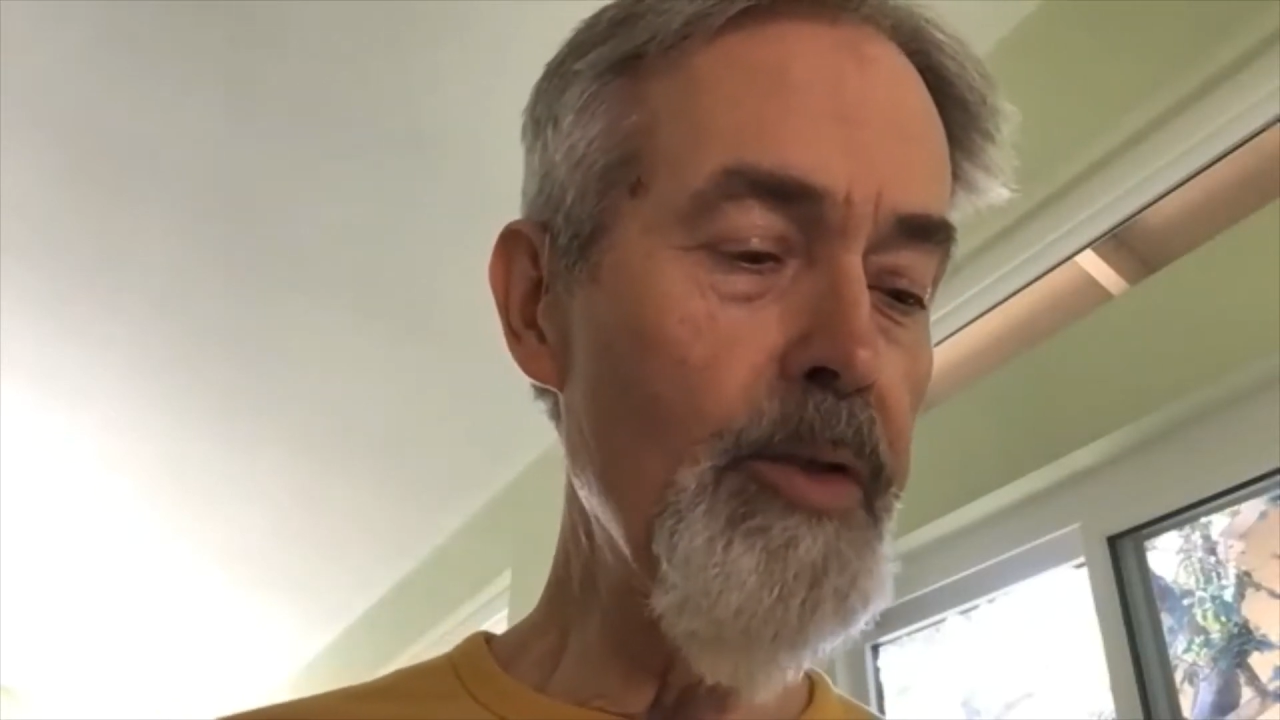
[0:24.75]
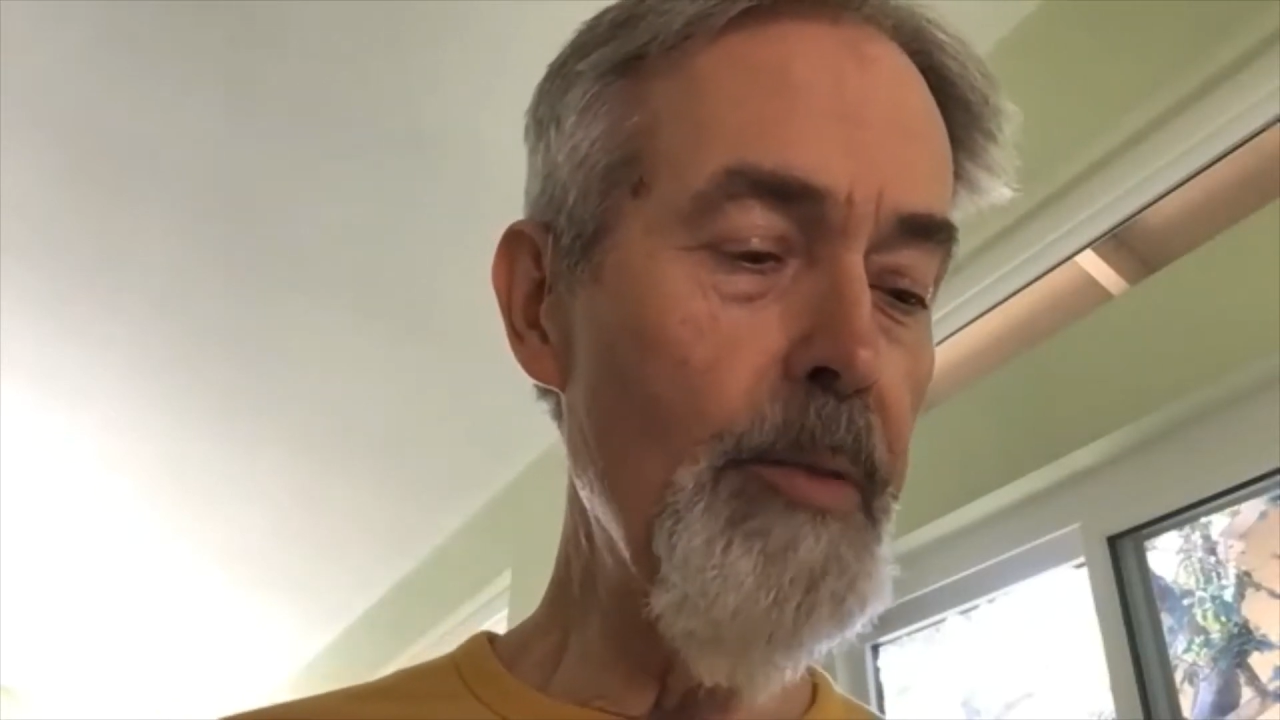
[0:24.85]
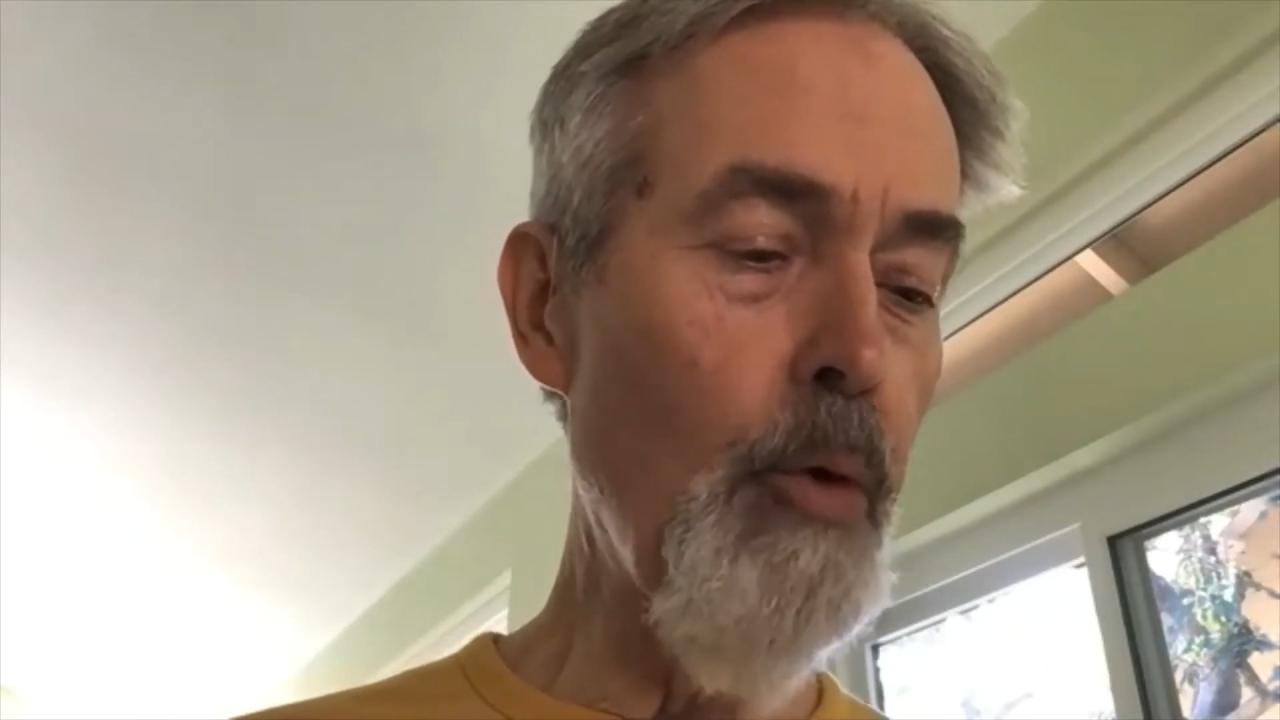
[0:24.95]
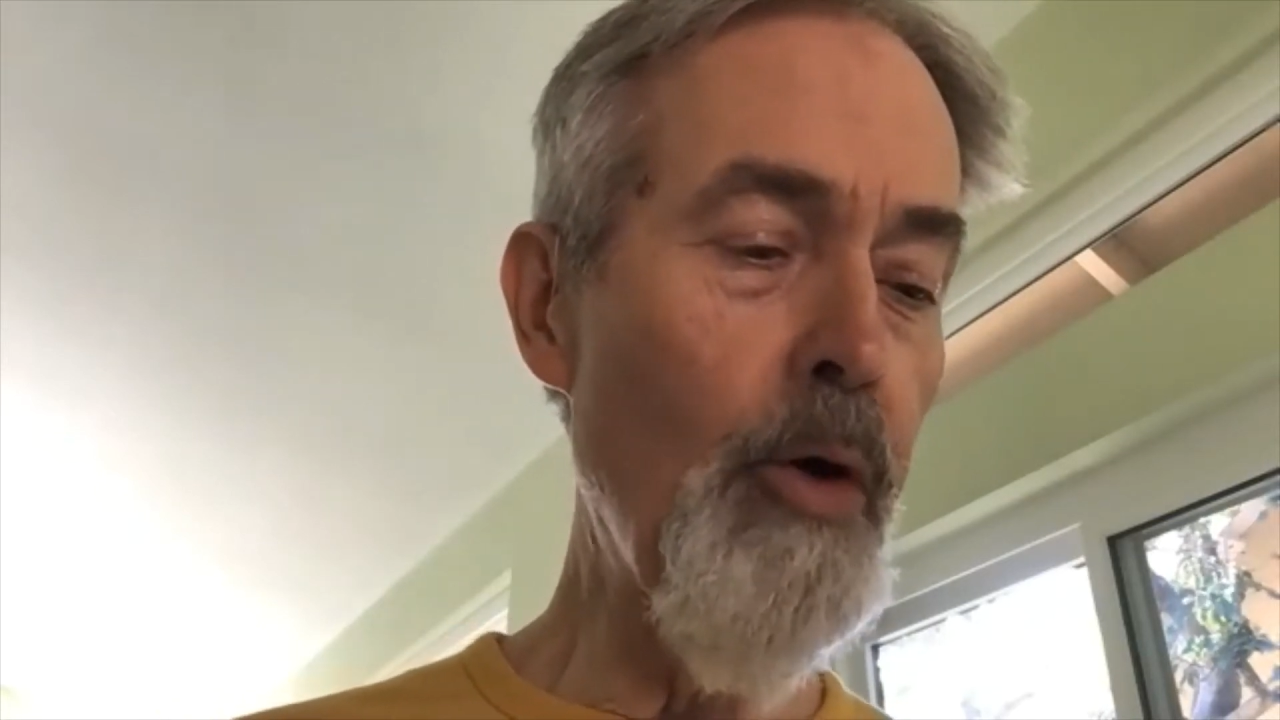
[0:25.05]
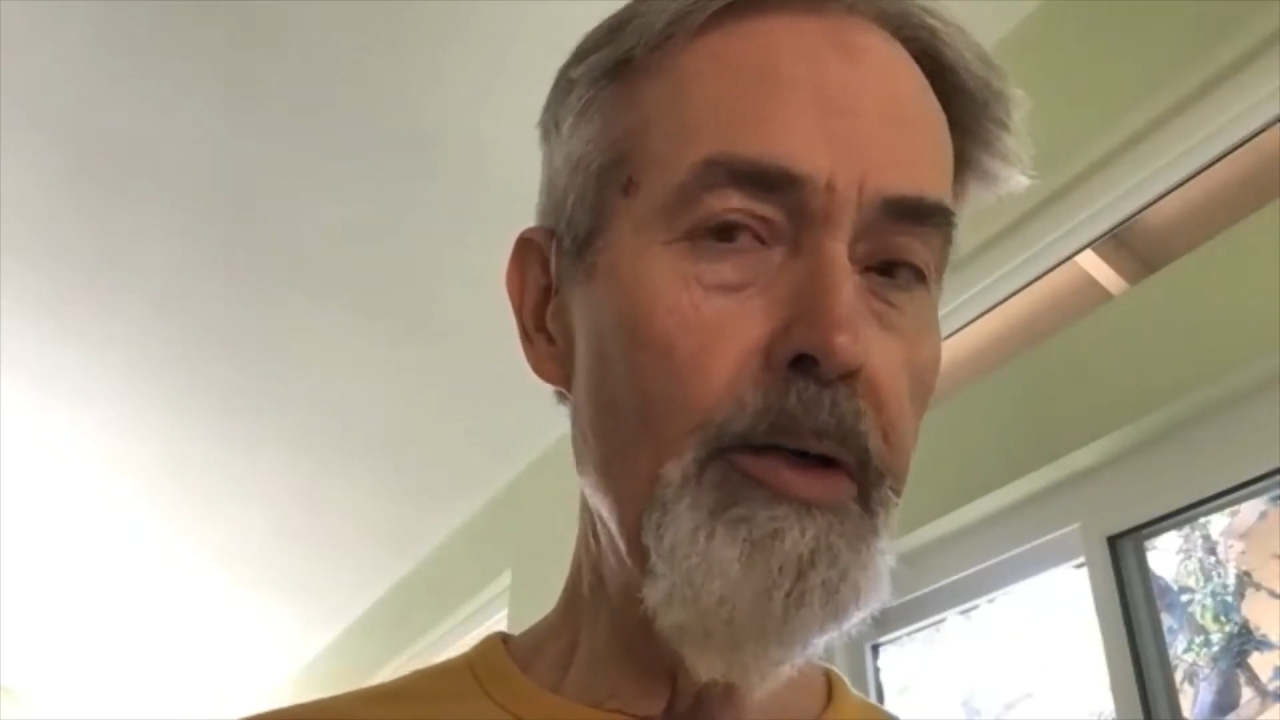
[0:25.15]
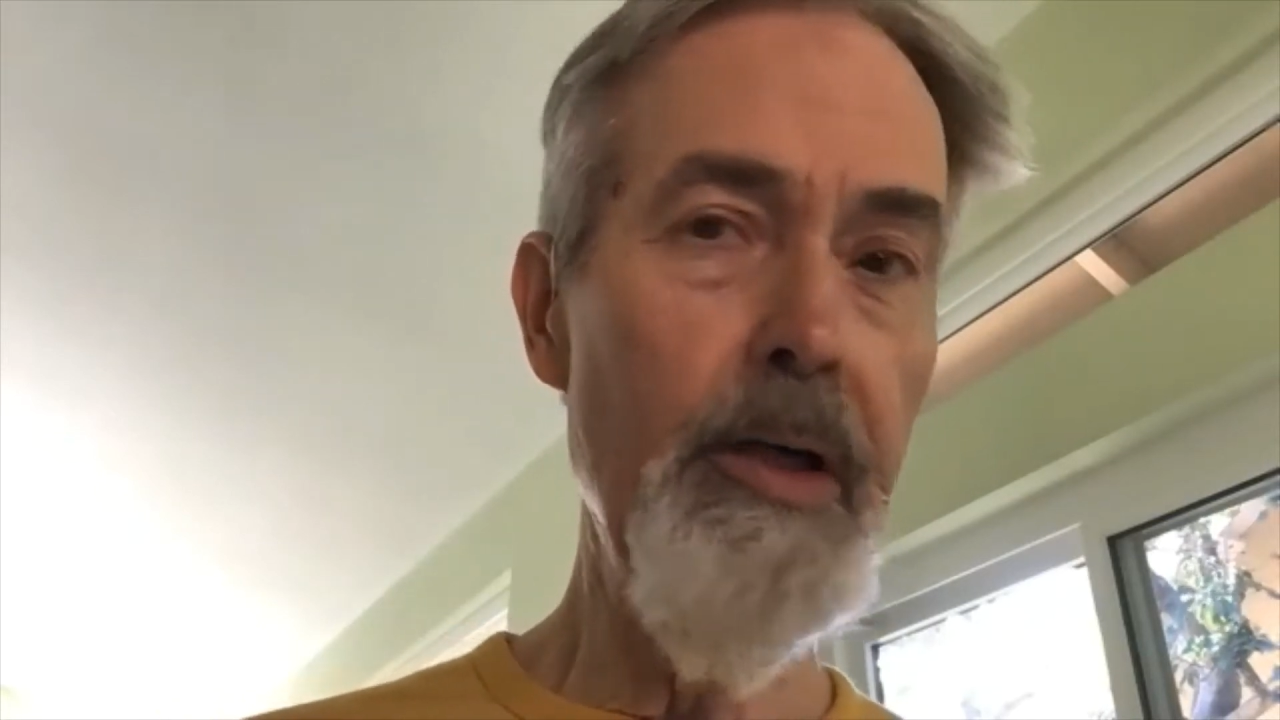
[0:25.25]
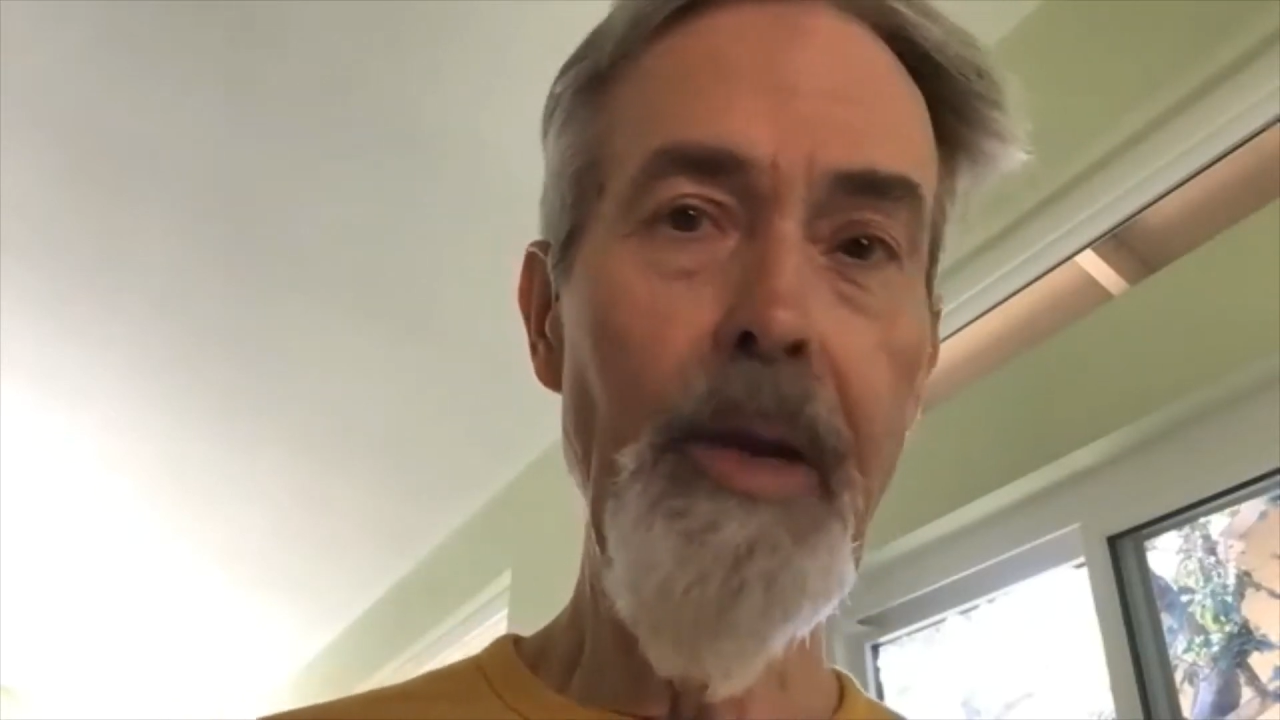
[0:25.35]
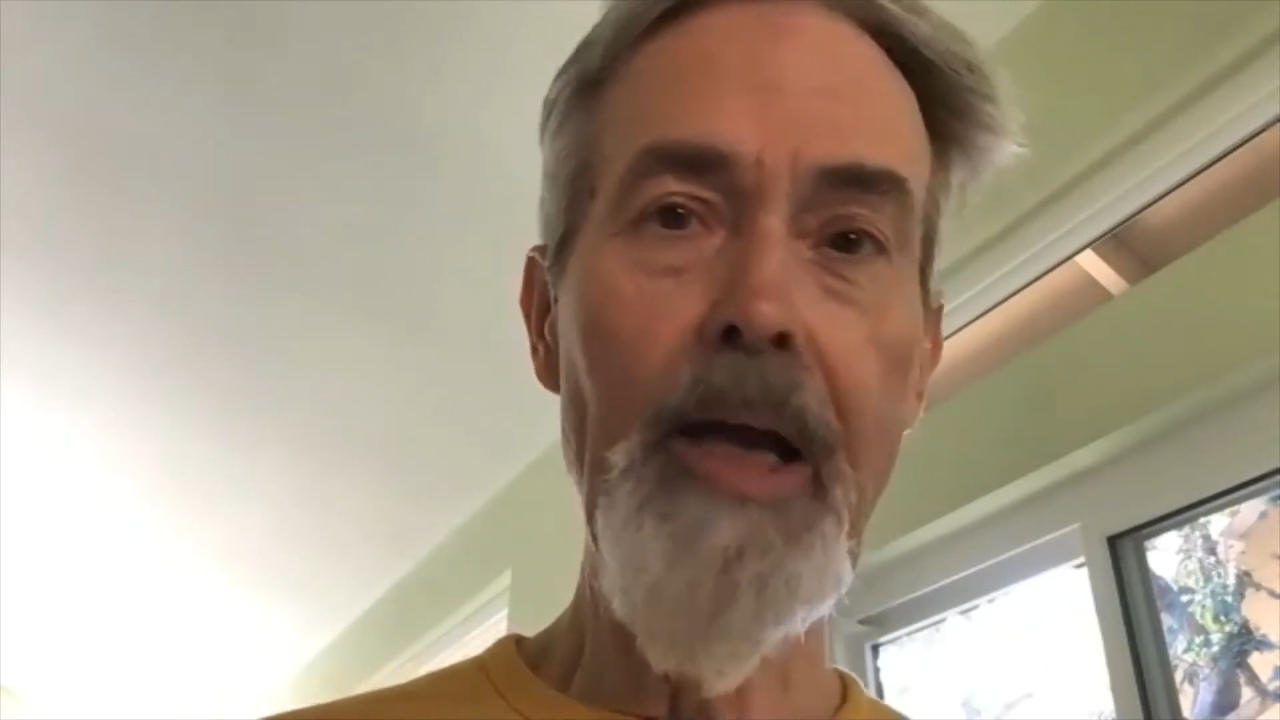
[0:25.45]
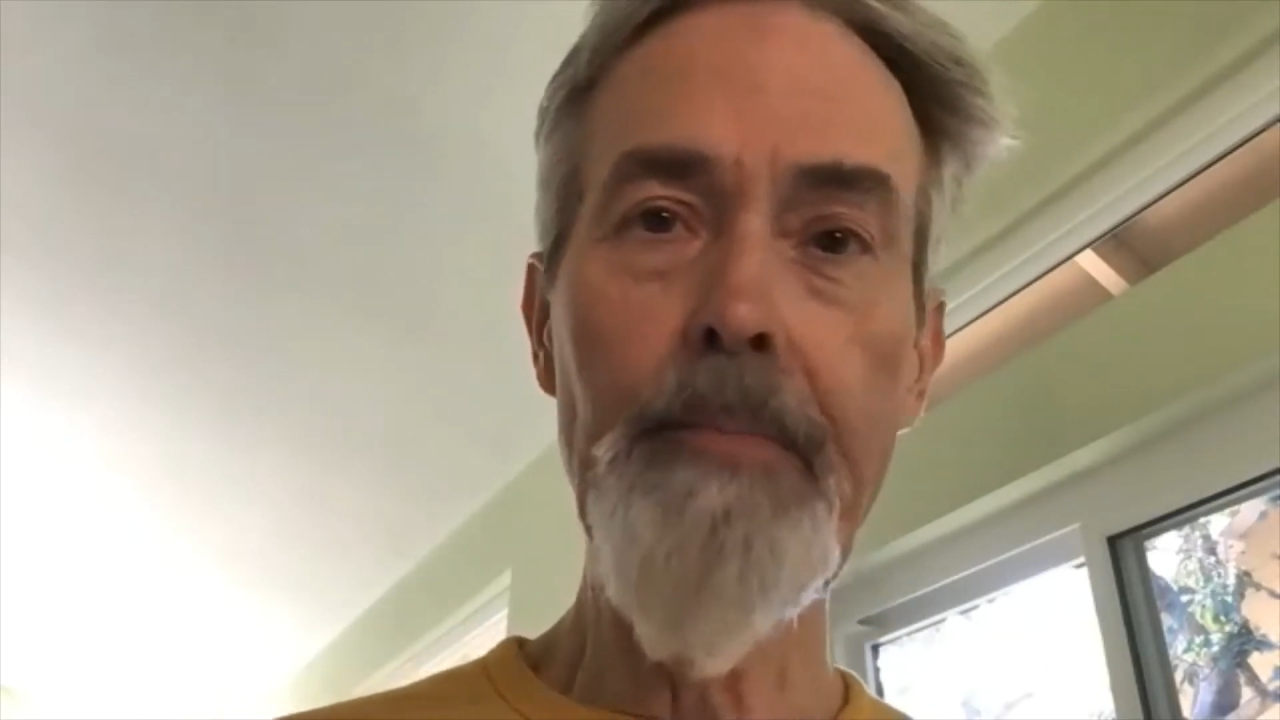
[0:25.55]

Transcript: important about